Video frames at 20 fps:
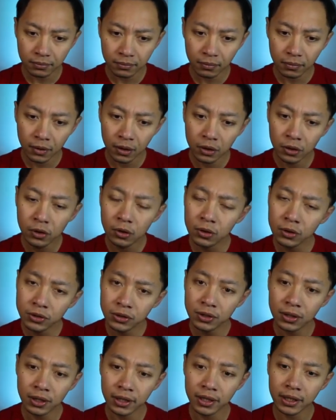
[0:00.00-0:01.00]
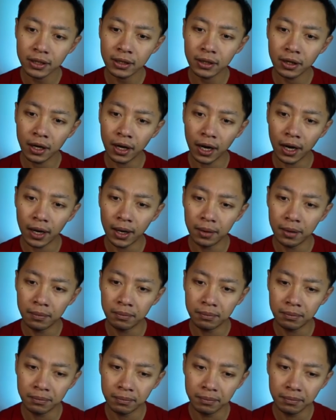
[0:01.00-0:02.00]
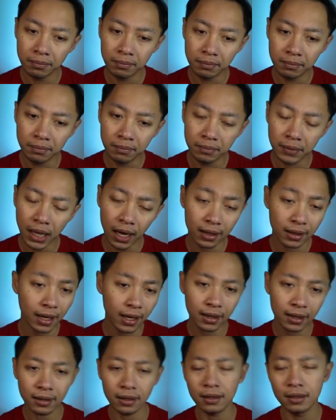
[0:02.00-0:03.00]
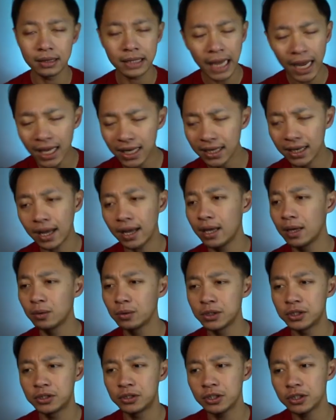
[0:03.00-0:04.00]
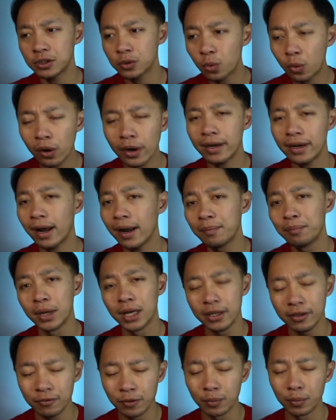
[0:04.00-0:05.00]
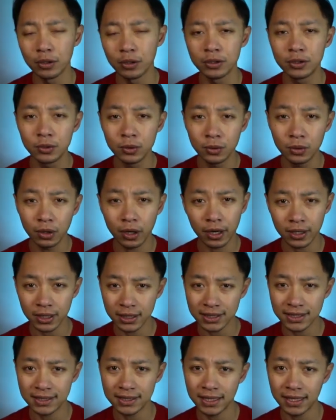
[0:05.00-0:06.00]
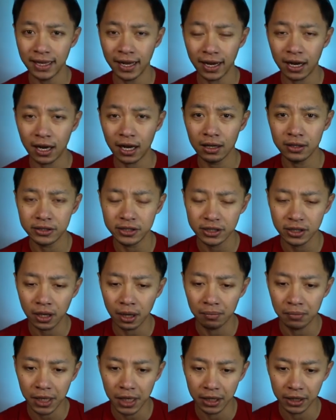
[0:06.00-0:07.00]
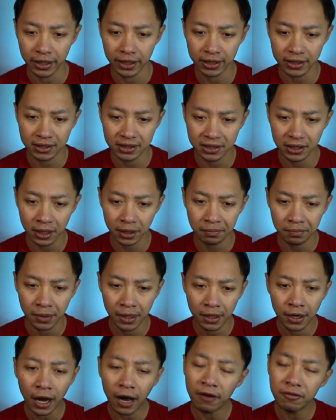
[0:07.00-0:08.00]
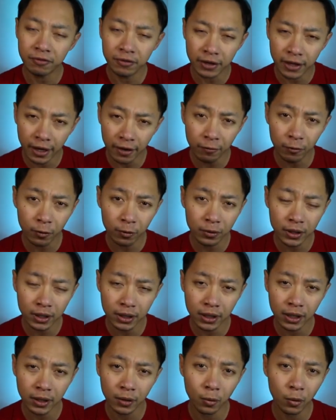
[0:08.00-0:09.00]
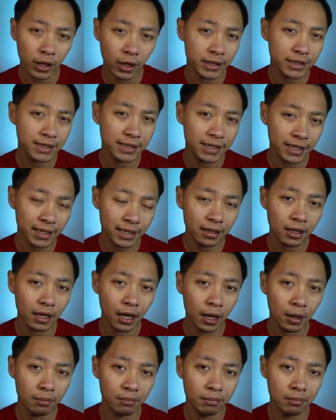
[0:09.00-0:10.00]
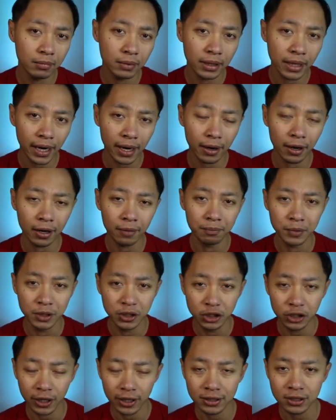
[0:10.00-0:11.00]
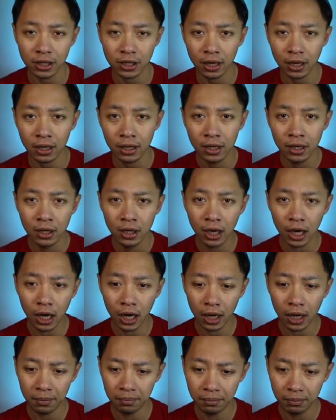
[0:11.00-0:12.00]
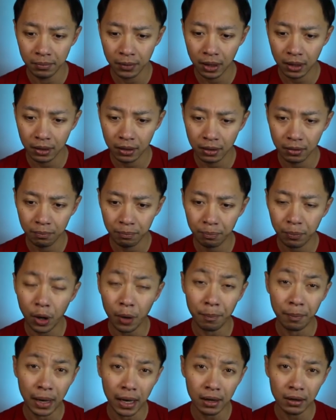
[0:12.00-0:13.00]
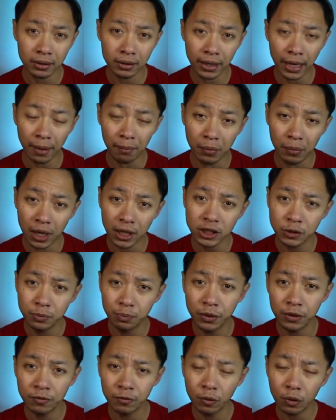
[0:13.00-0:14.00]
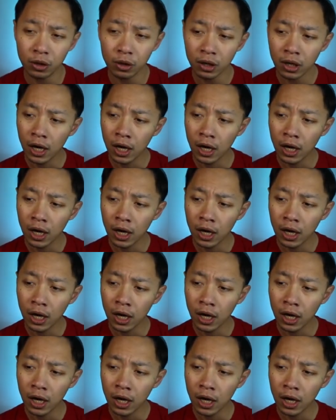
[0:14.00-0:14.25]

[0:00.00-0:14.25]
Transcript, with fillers: usually, um, yeah, that that day it was just quite unbelievable to kind of see that colors come out. It's um, I've never really quite seen it um, that magenta um, pop out that much before.